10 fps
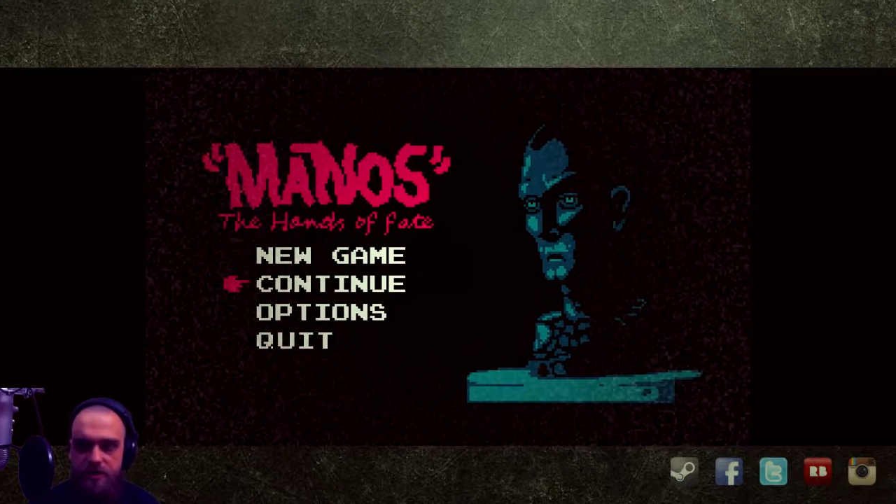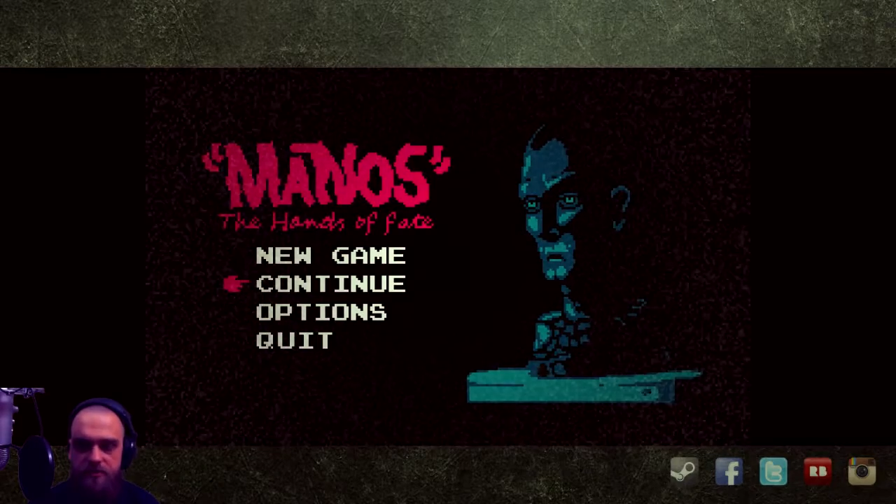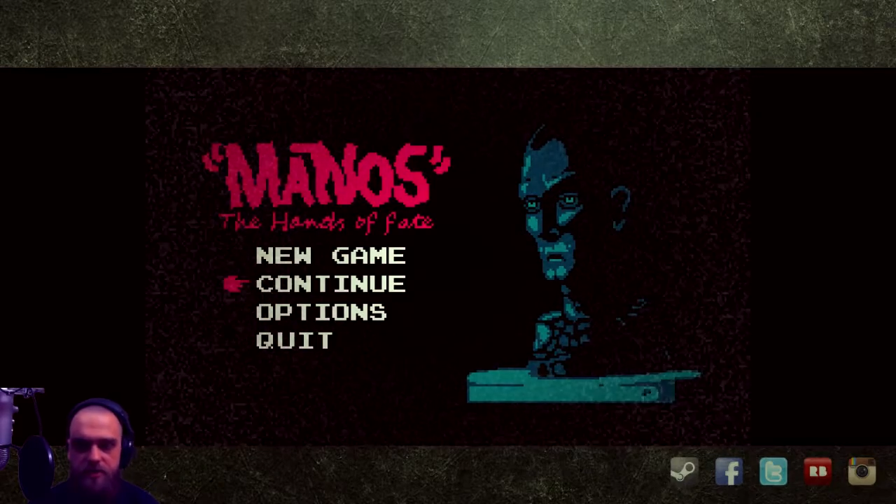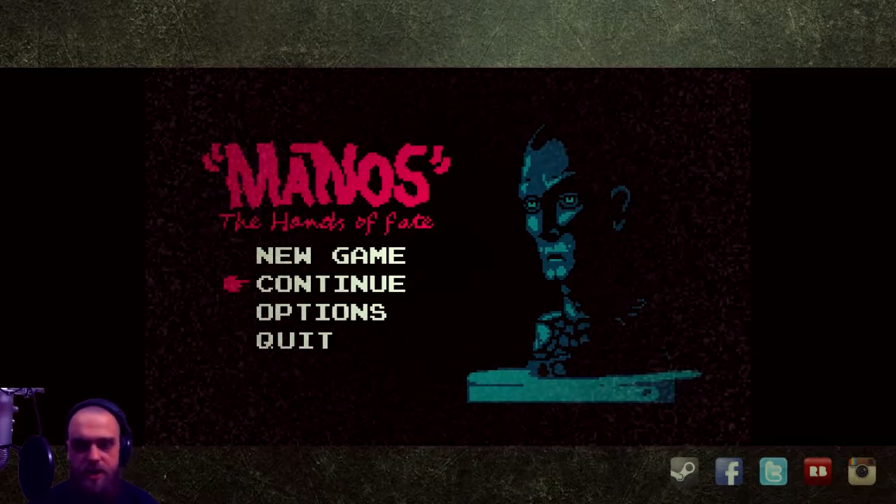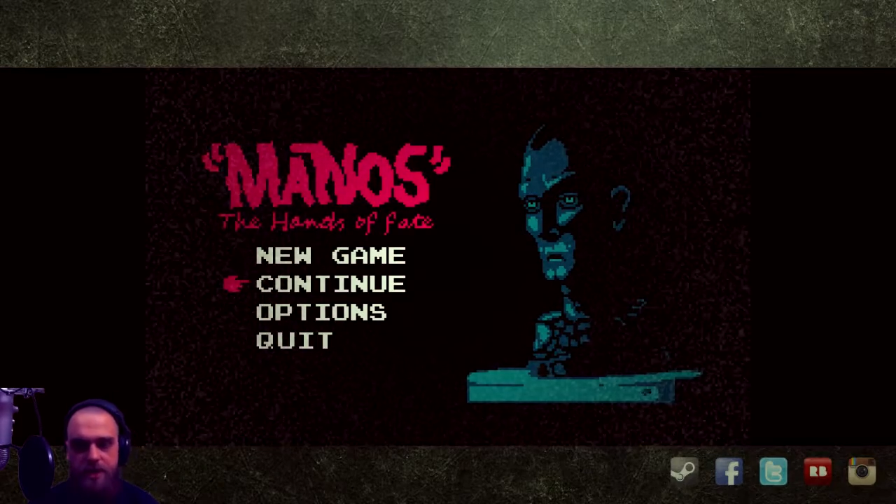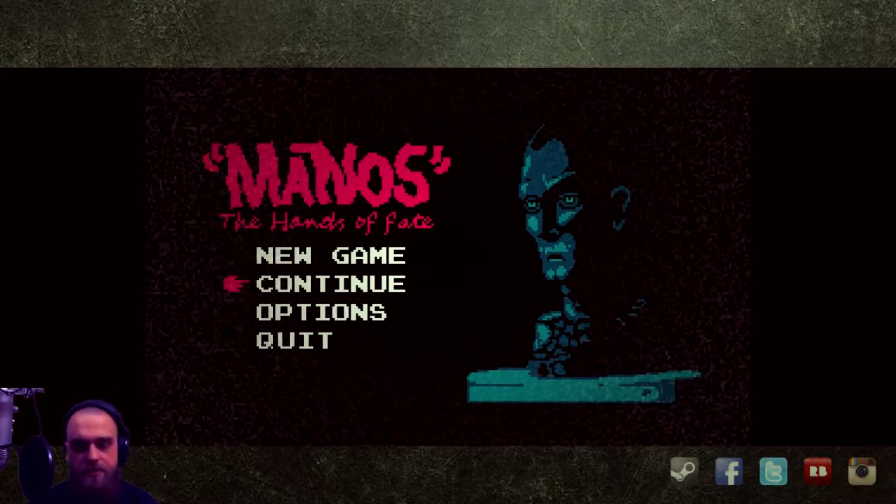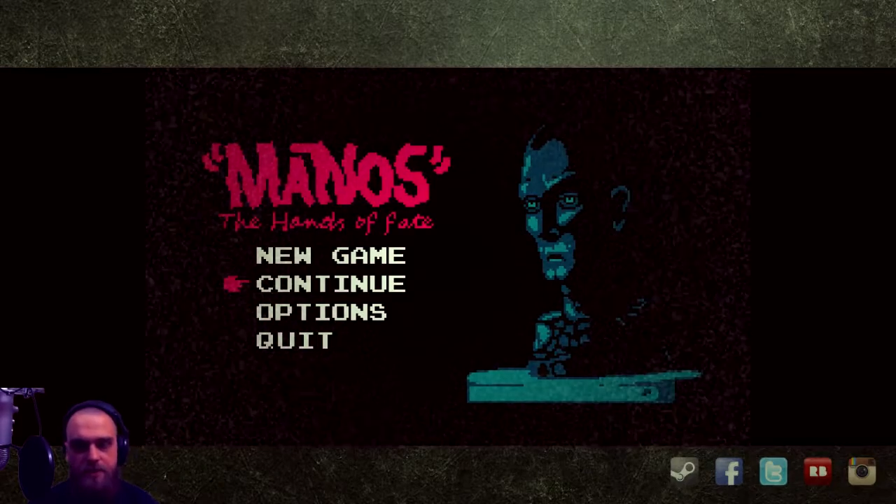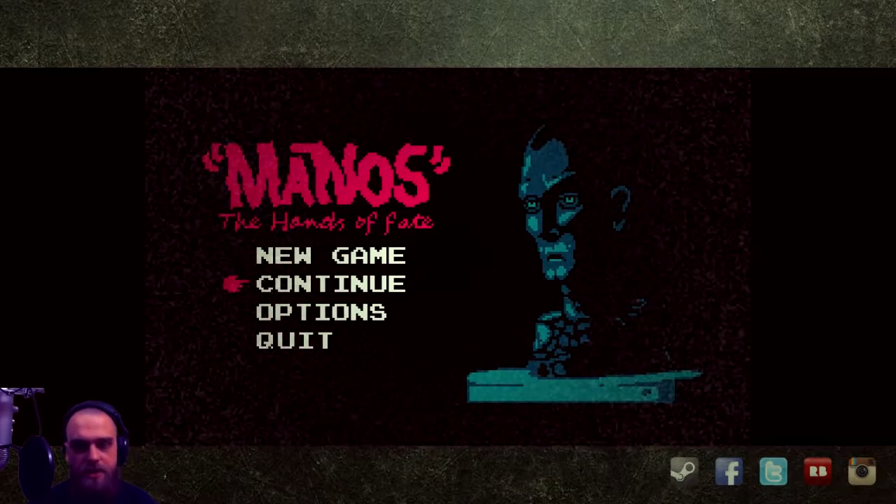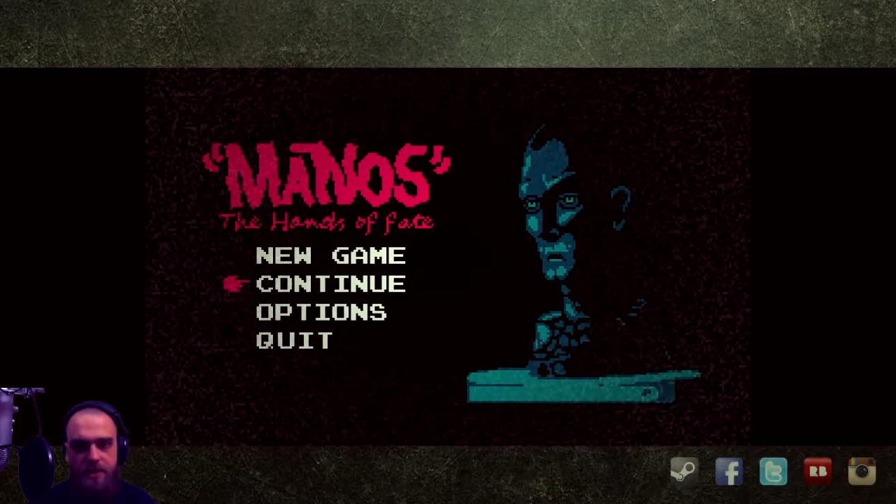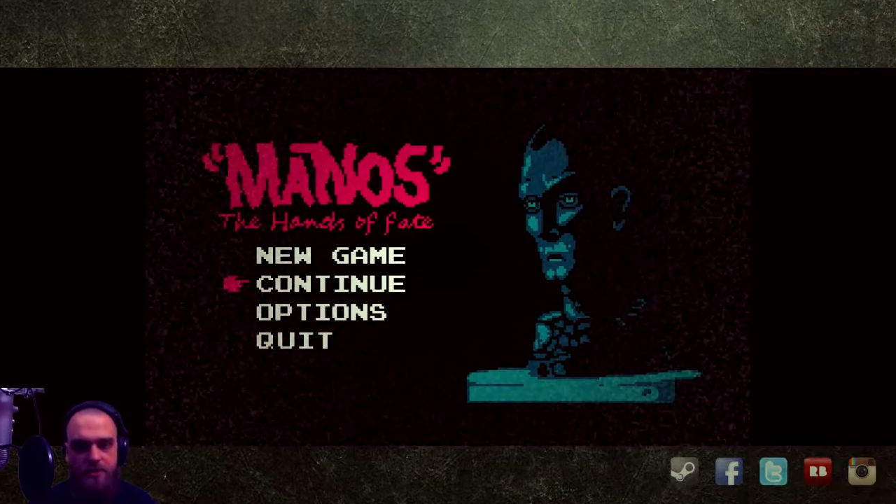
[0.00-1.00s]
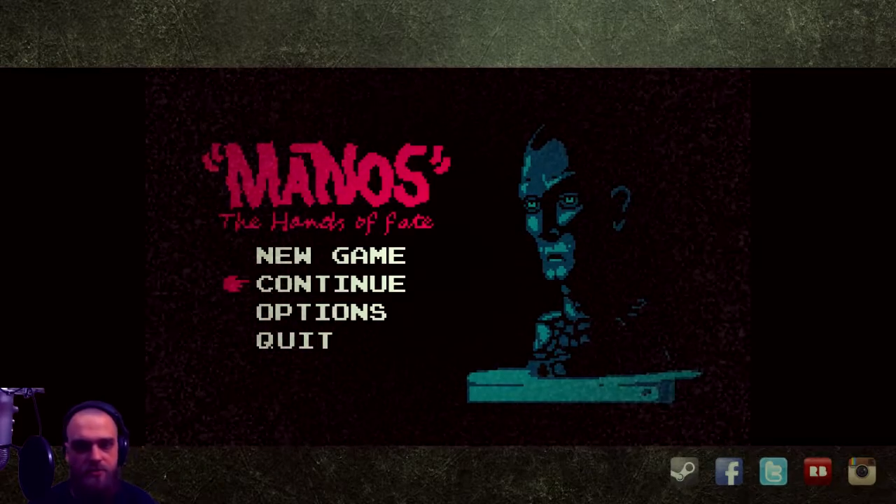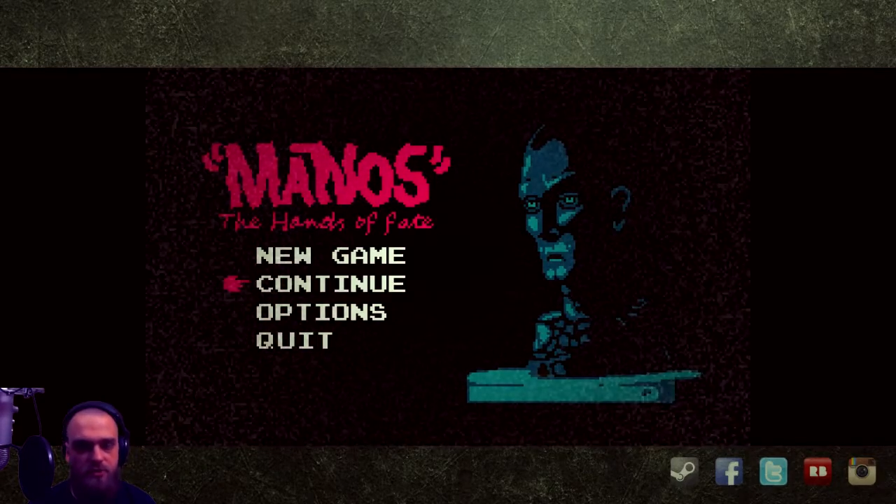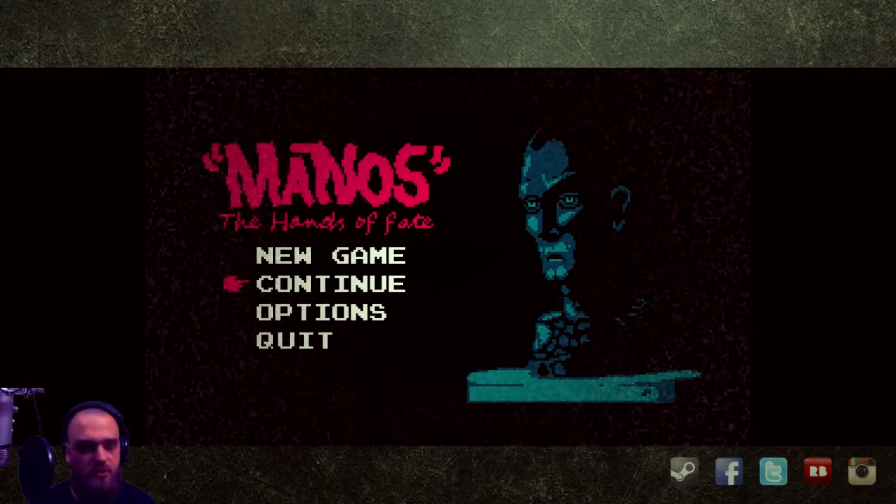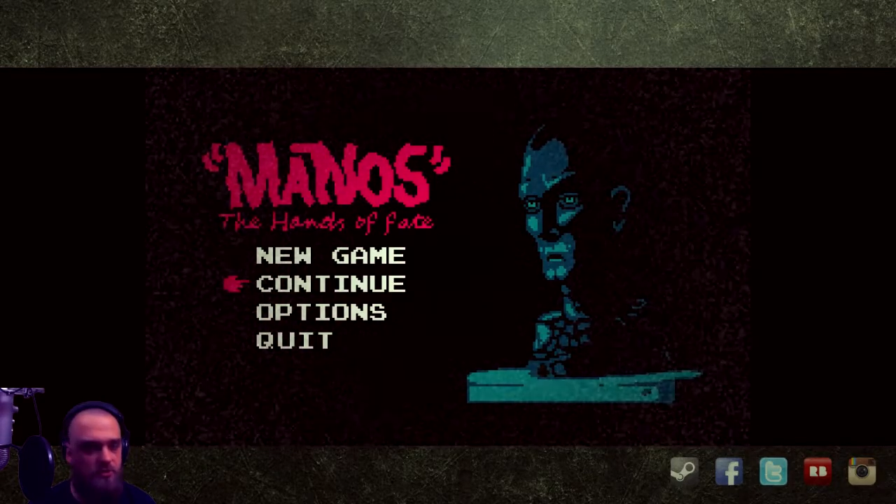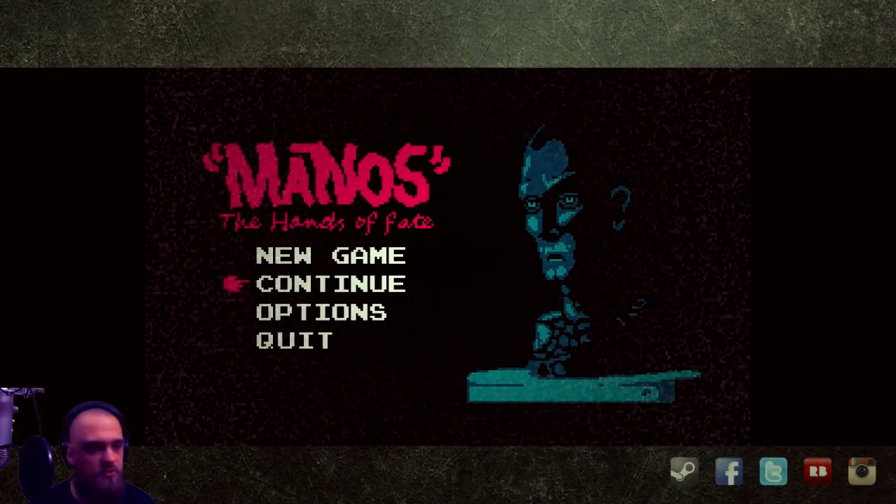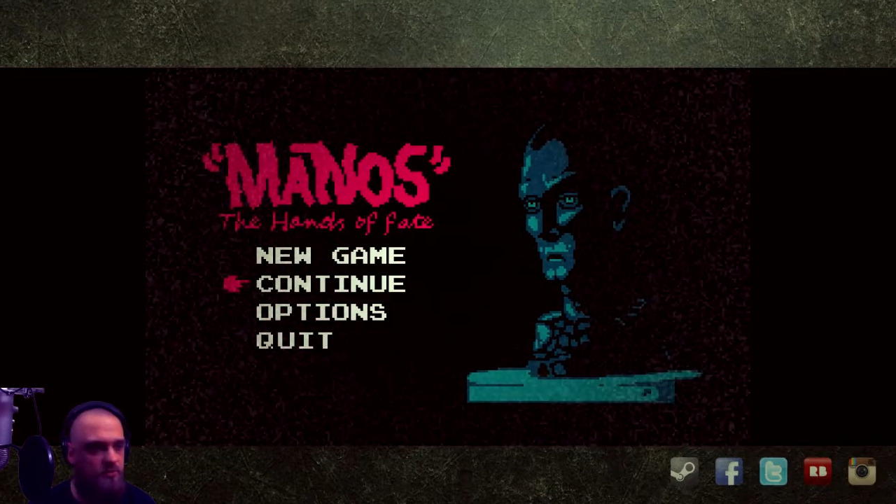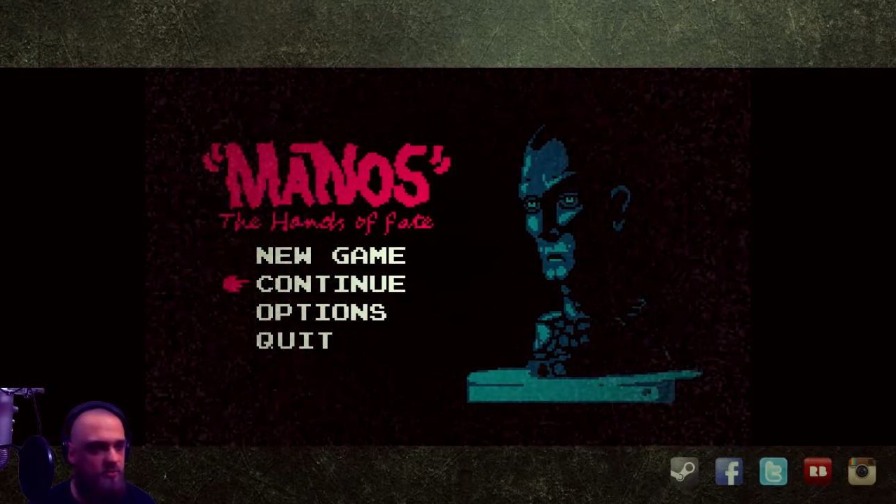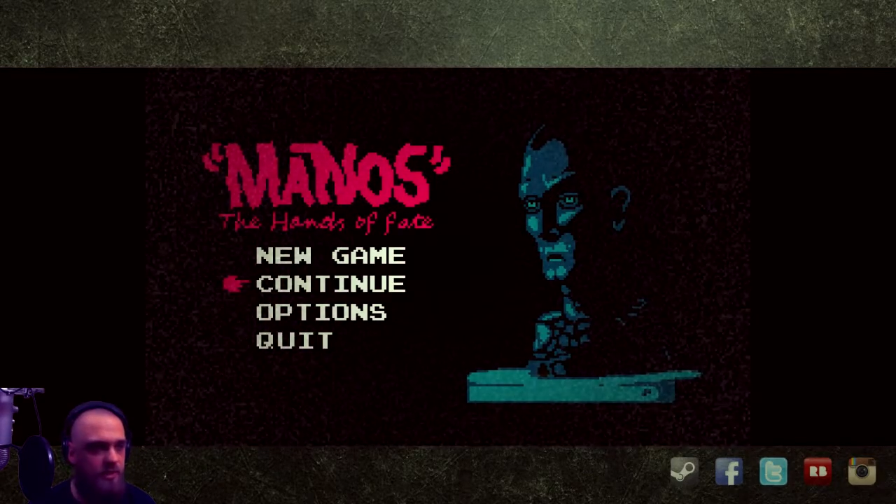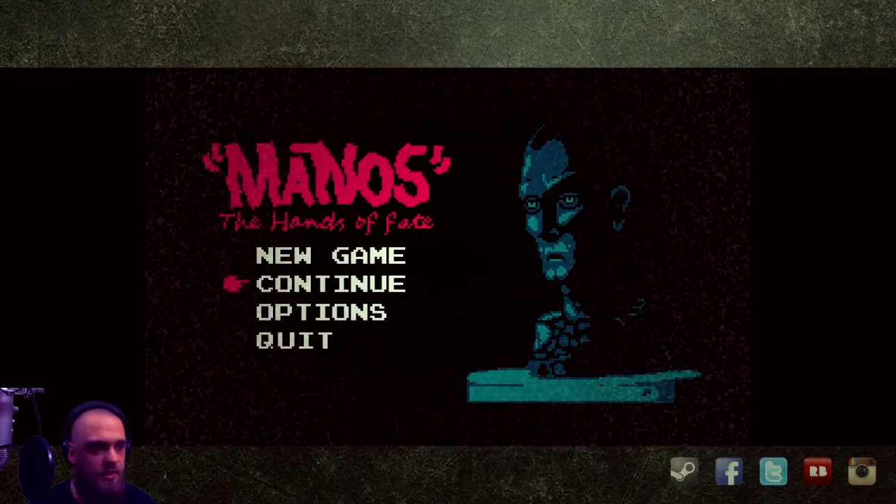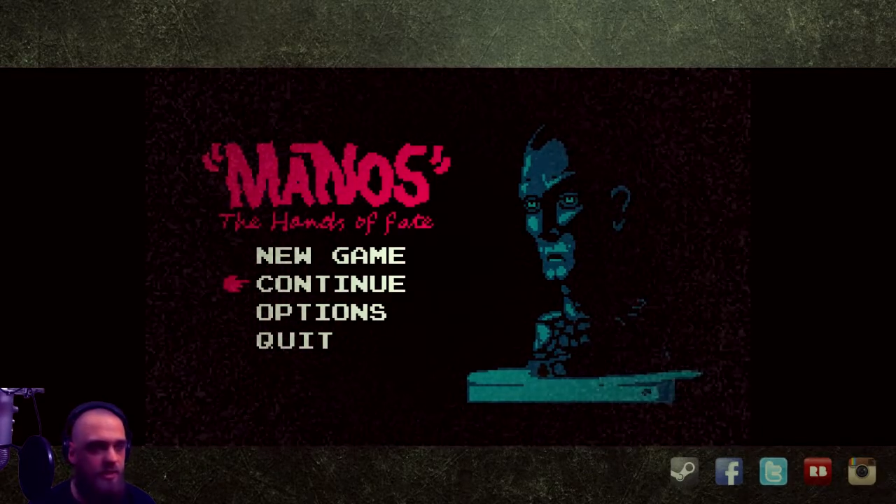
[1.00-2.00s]
of game, and it's good to
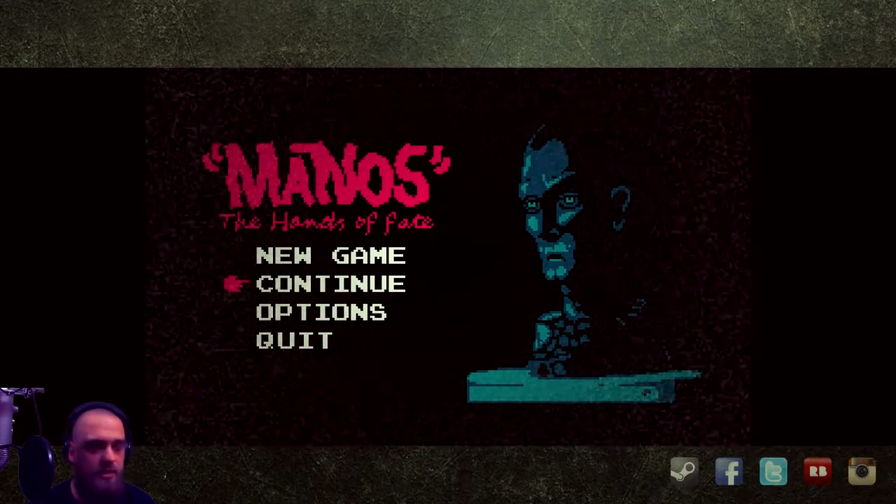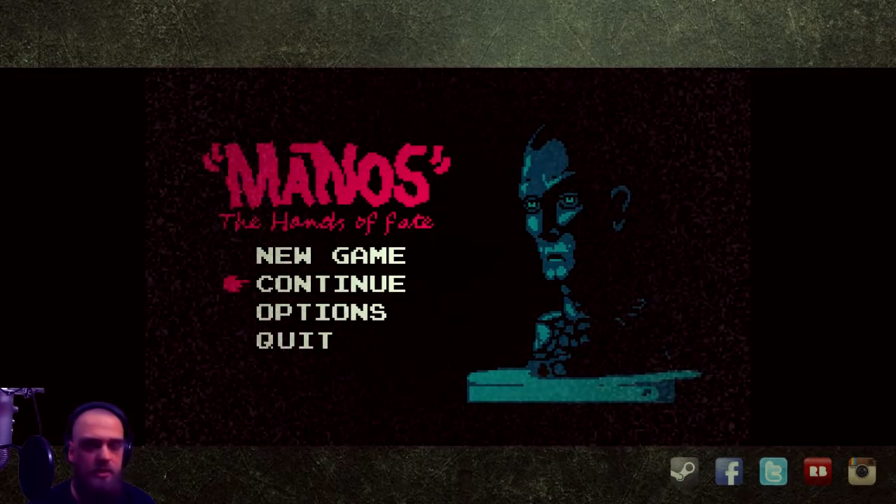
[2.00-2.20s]
me.